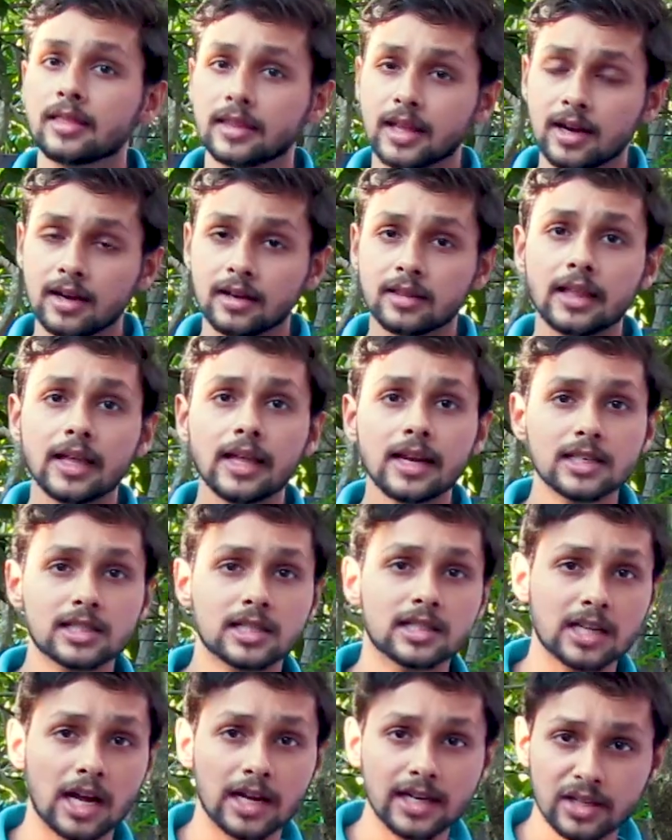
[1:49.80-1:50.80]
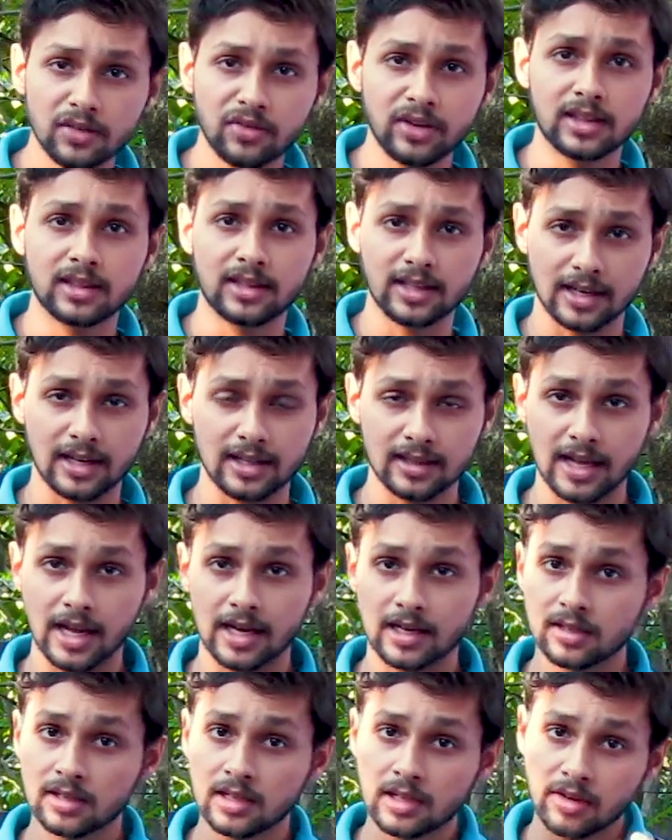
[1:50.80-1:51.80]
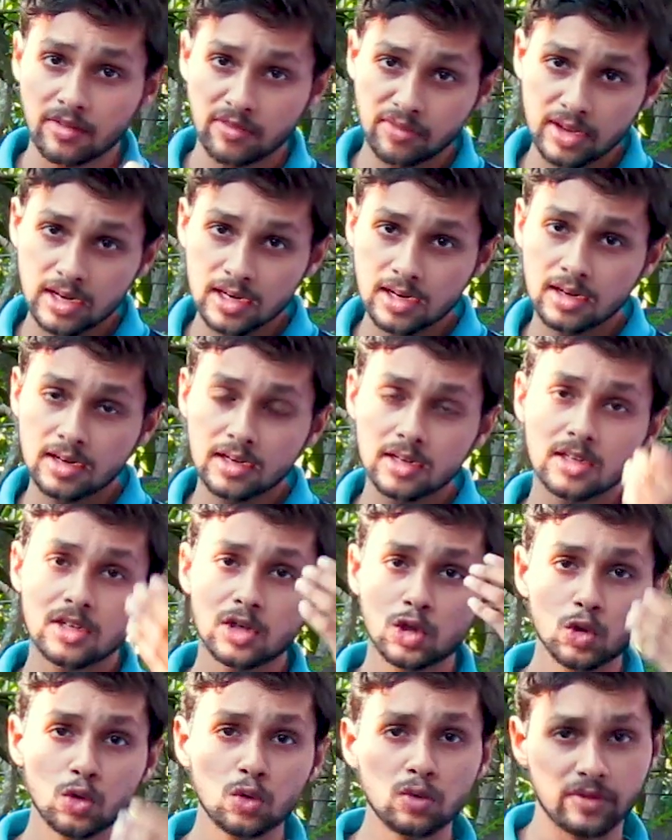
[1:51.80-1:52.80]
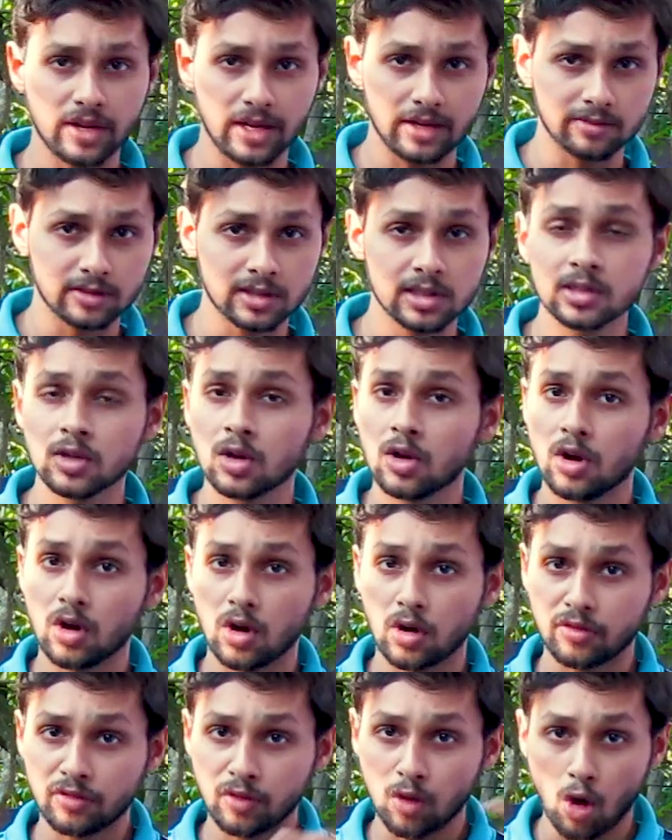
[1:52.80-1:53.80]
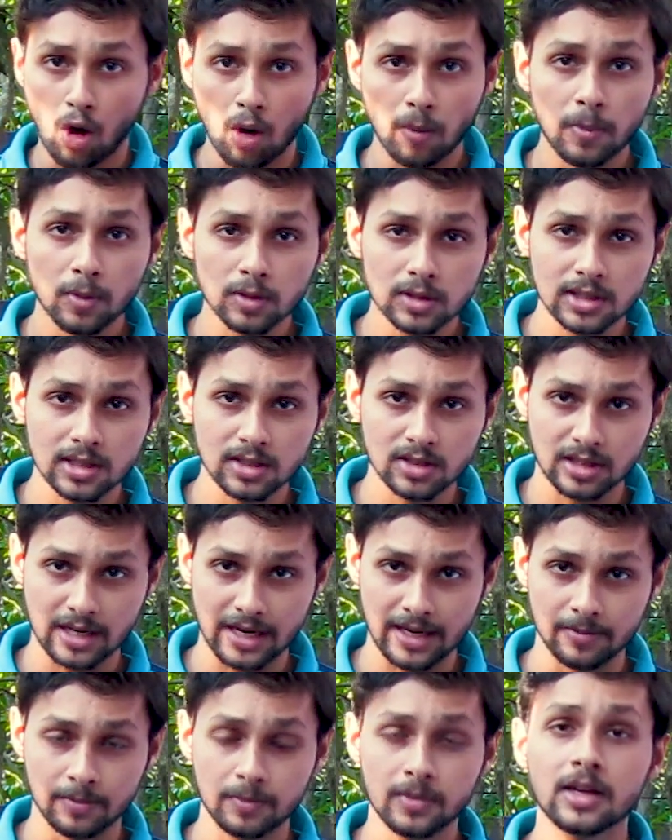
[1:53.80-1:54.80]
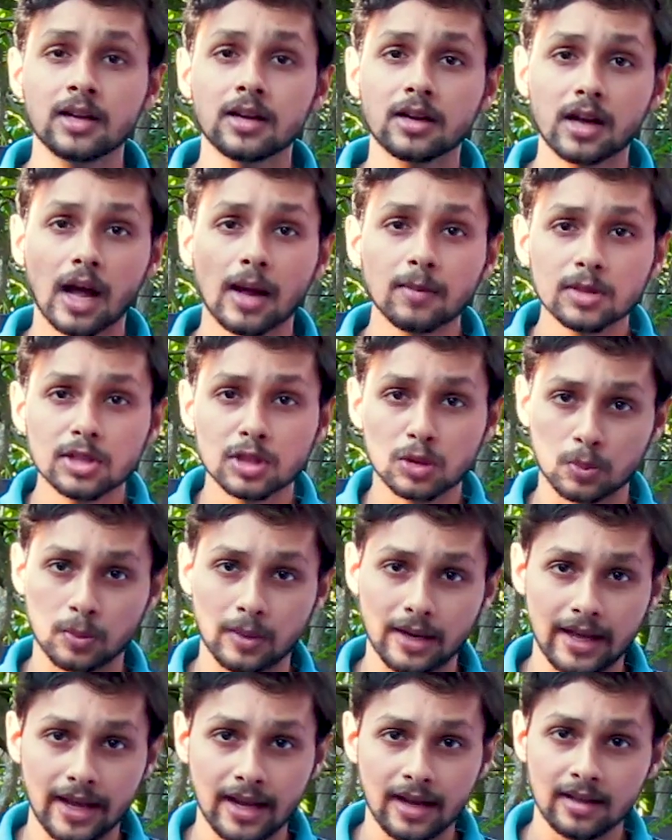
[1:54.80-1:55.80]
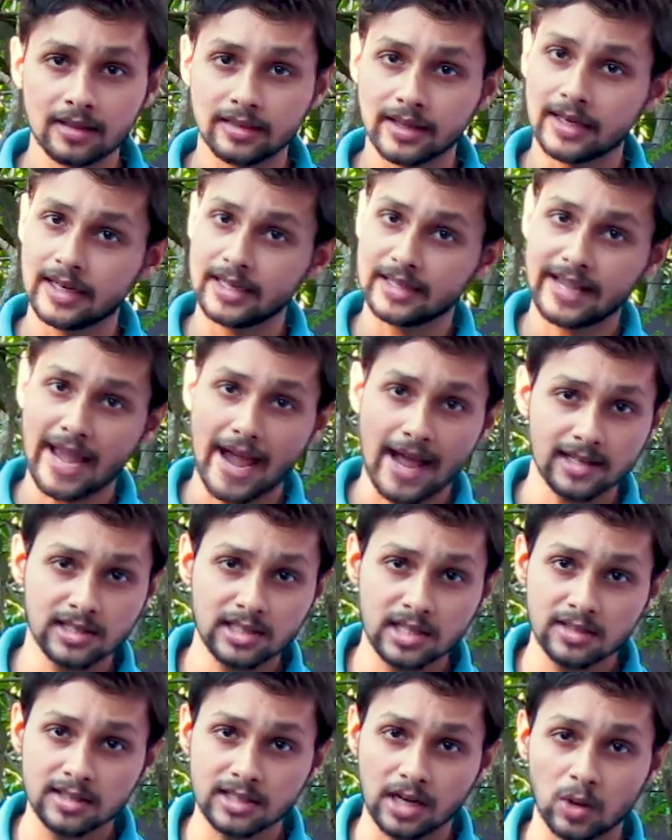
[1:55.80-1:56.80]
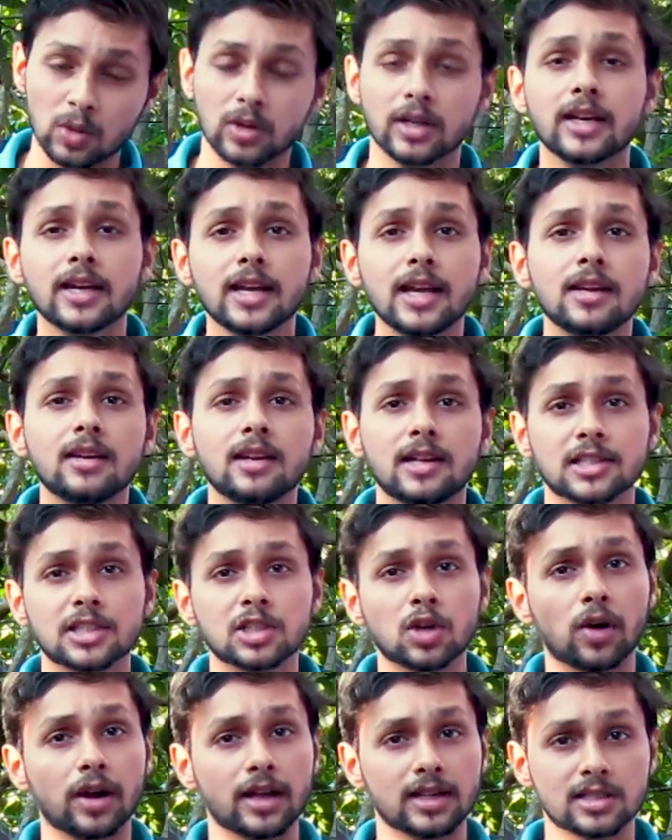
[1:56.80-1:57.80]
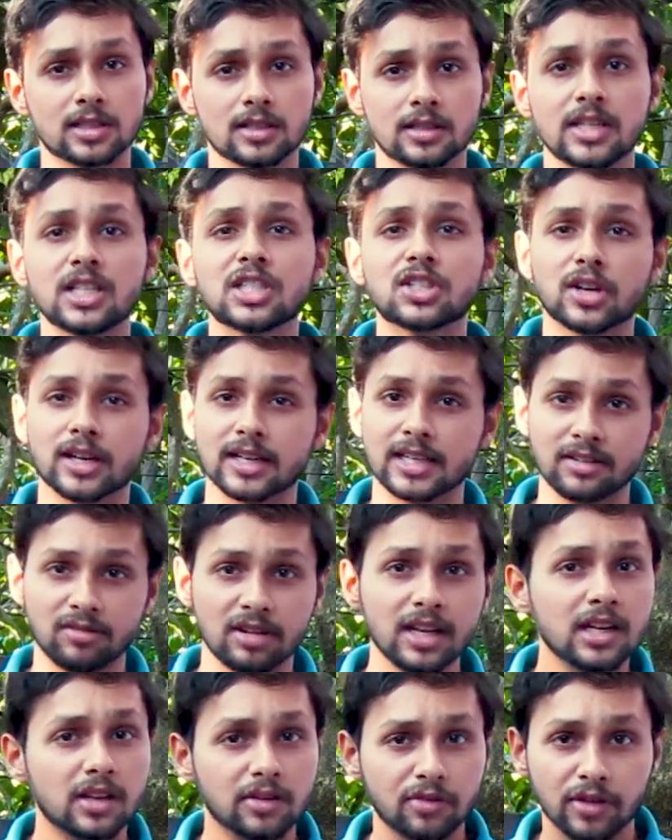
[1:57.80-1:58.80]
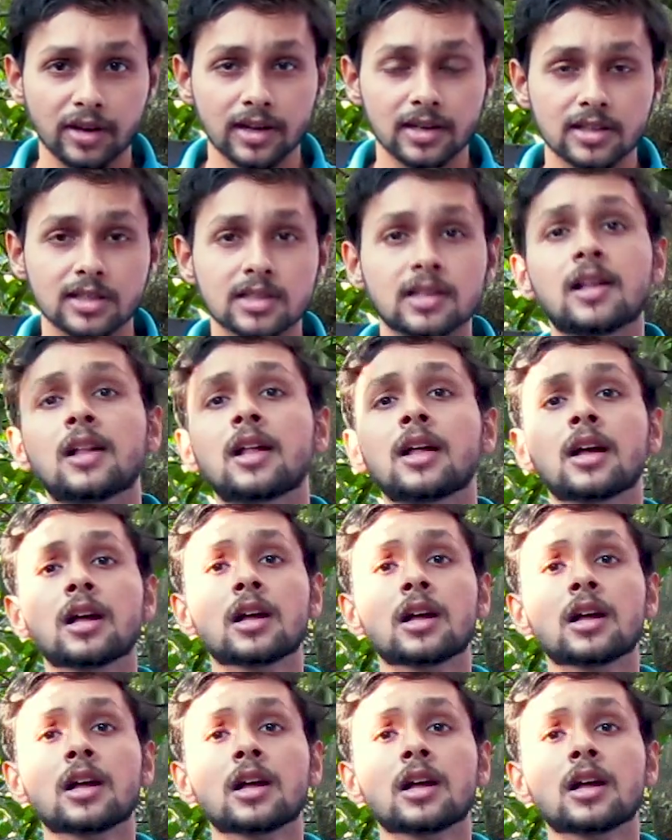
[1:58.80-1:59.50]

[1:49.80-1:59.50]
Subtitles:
Then there is a scientific theory that when two waves of opposite shape comes to play, then it cancels out. It is known as destructive interference.